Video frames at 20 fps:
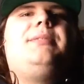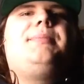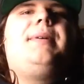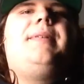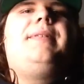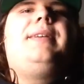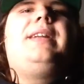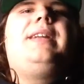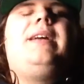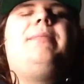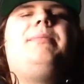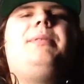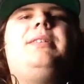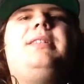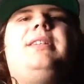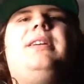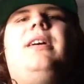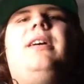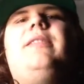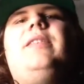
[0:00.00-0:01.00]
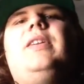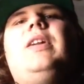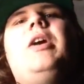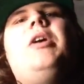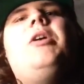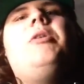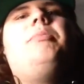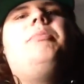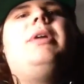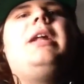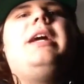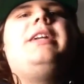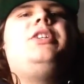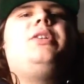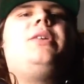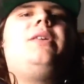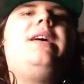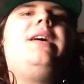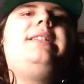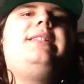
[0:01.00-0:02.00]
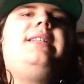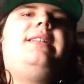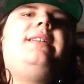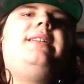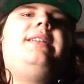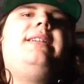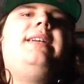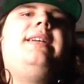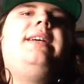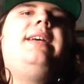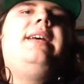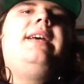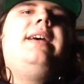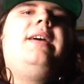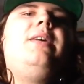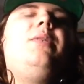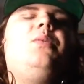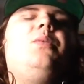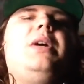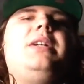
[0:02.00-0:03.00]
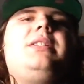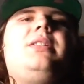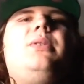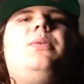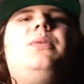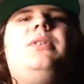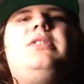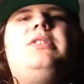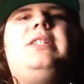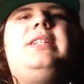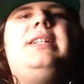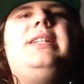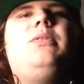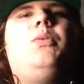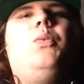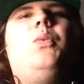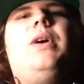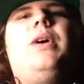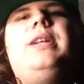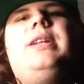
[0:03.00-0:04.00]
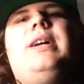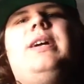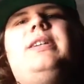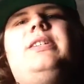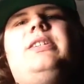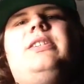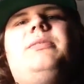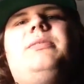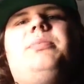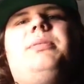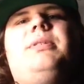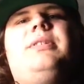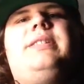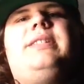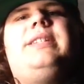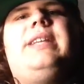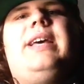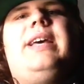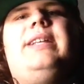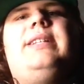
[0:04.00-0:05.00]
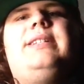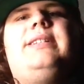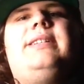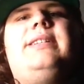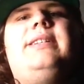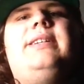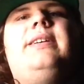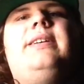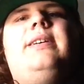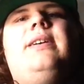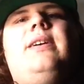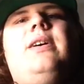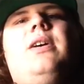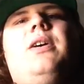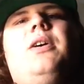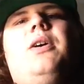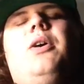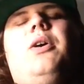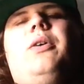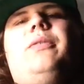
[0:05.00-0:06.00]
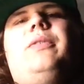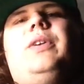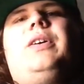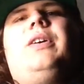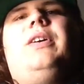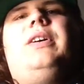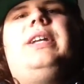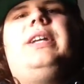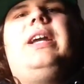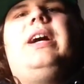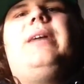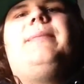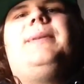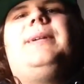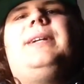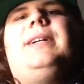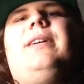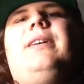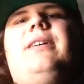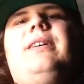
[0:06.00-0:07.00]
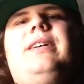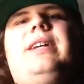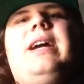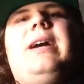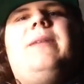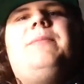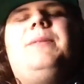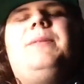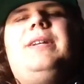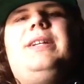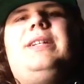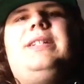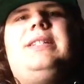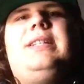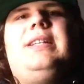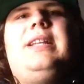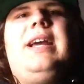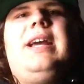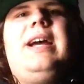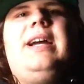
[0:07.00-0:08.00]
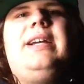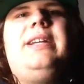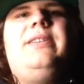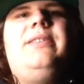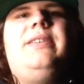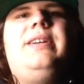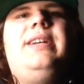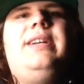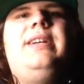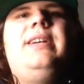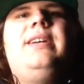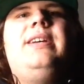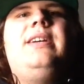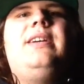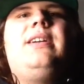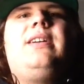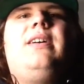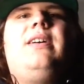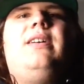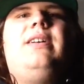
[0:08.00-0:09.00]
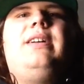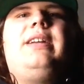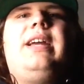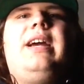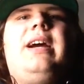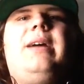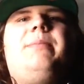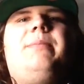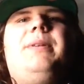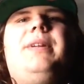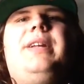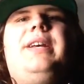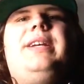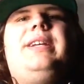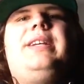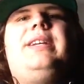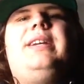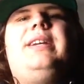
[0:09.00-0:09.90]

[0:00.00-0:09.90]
probably gonna have Percy Harvin. But I trust Russell Wilson 100% over Colin Kaepernick. Colin Kaepernick is inaccurate. Colin Kaepernick